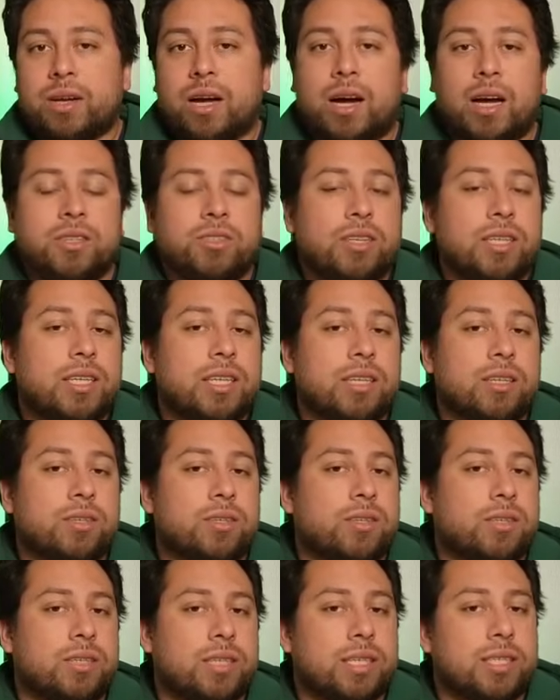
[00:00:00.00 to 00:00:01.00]
Andre
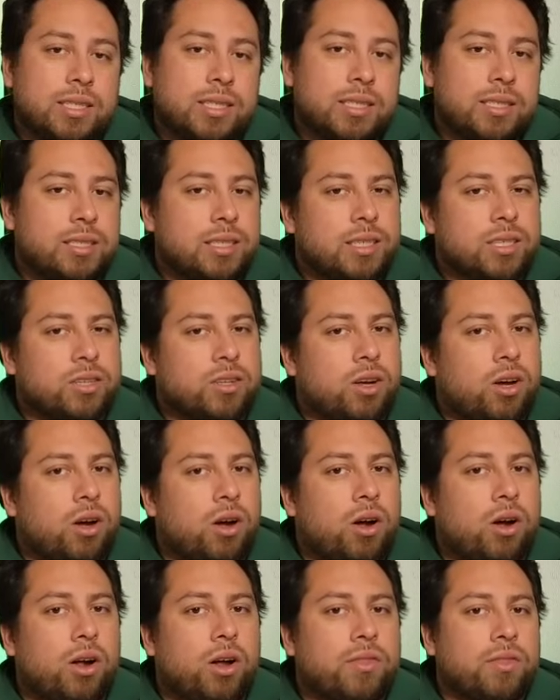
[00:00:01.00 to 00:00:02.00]
Dillard is still
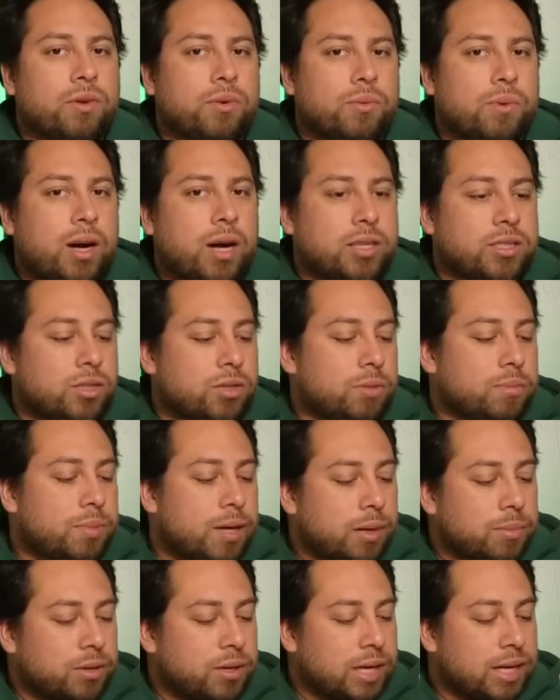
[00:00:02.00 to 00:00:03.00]
on the roster
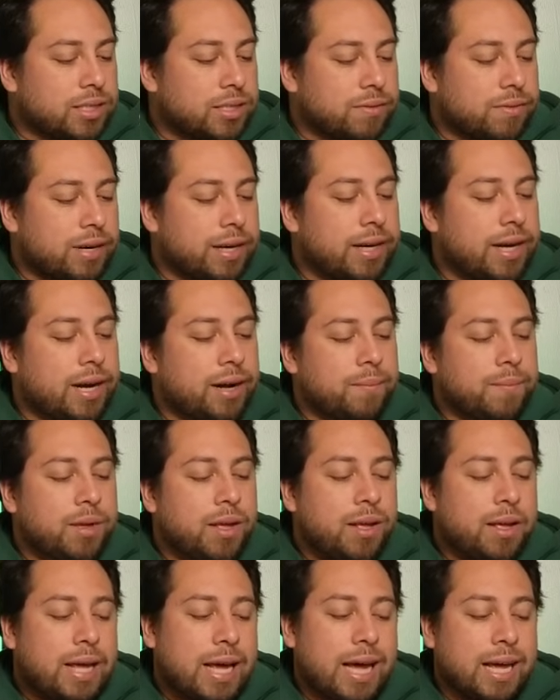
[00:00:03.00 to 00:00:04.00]
bubble as of right now
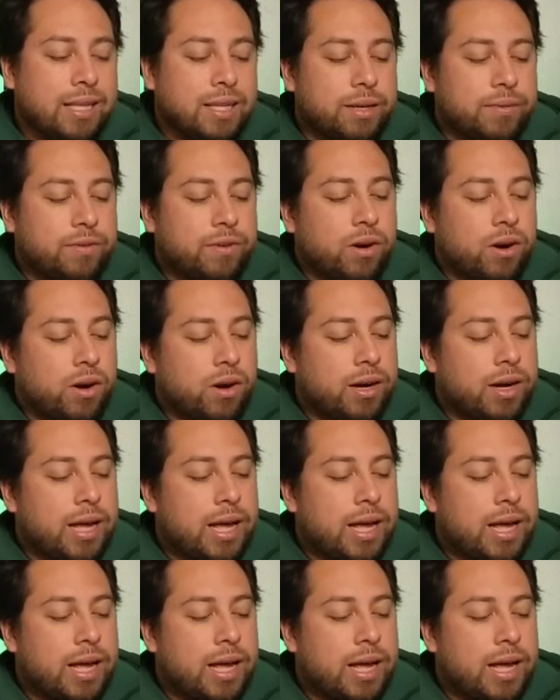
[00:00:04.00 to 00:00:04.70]
at left guard.